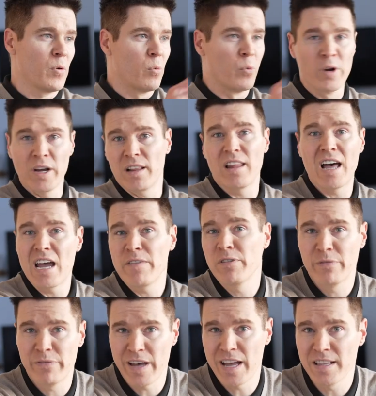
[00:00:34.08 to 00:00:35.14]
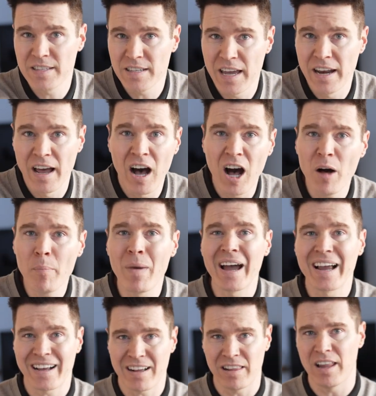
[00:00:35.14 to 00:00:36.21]
real life events and how
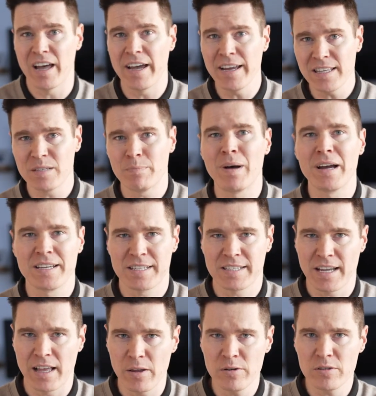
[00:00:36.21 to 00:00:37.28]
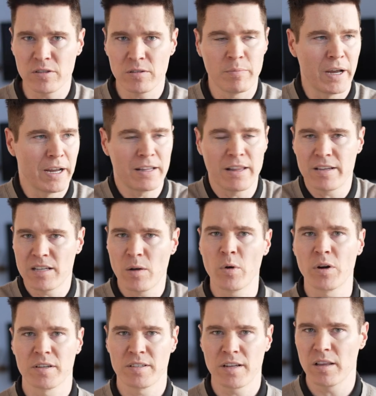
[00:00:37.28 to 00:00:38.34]
my clients, my sellers, my clients that
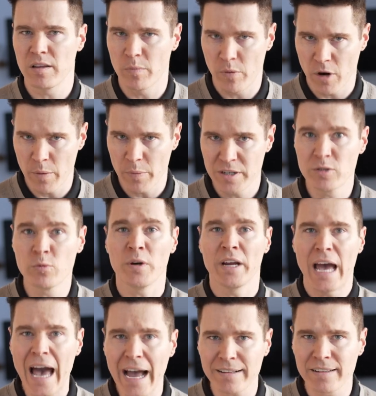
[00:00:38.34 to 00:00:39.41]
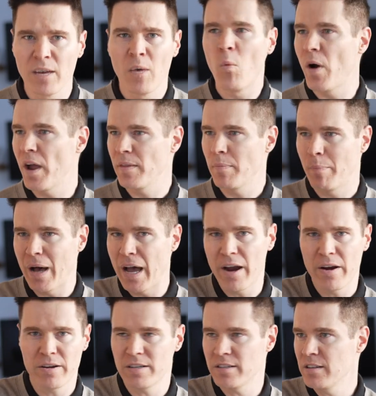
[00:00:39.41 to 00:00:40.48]
want to sell their properties react when
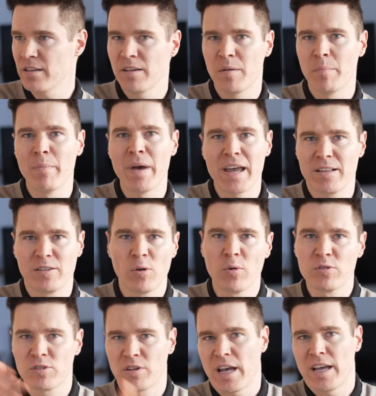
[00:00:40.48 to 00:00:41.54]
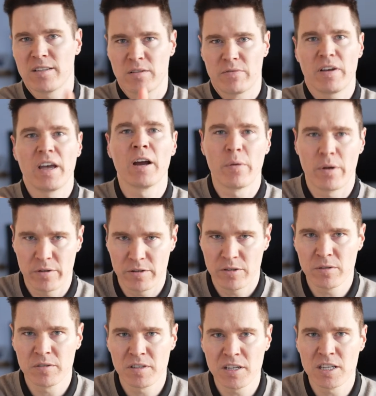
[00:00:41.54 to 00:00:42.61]
buyers make those kinds of errors.
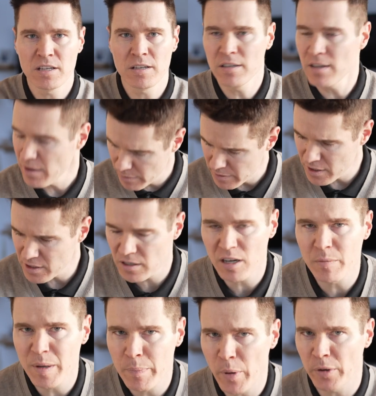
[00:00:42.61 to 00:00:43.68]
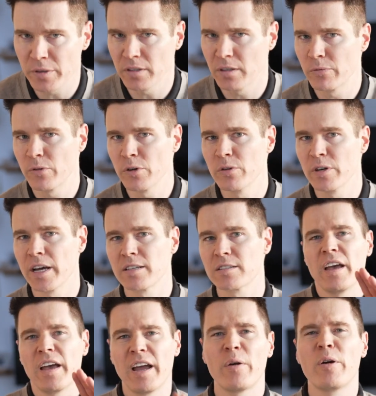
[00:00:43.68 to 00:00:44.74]
You'll see, I think it's going to be pertinent for you
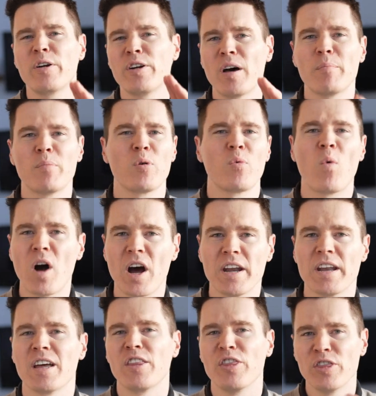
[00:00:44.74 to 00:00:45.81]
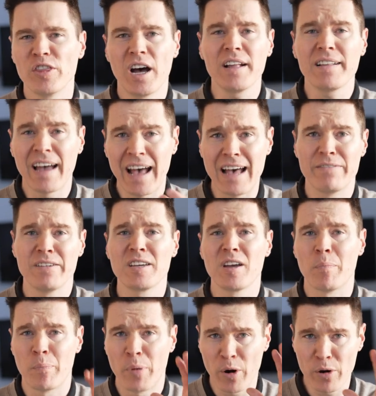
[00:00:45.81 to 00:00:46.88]
guys. Error number one, not having
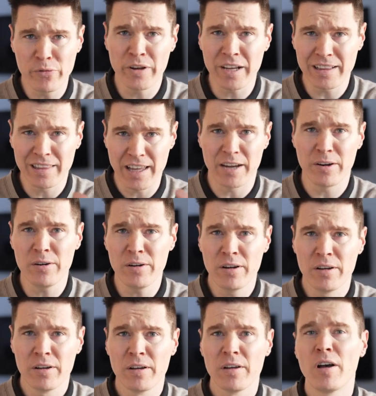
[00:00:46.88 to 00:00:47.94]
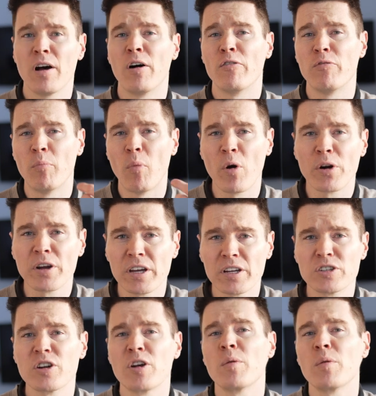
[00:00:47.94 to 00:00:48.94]
a perfect letter of mortgage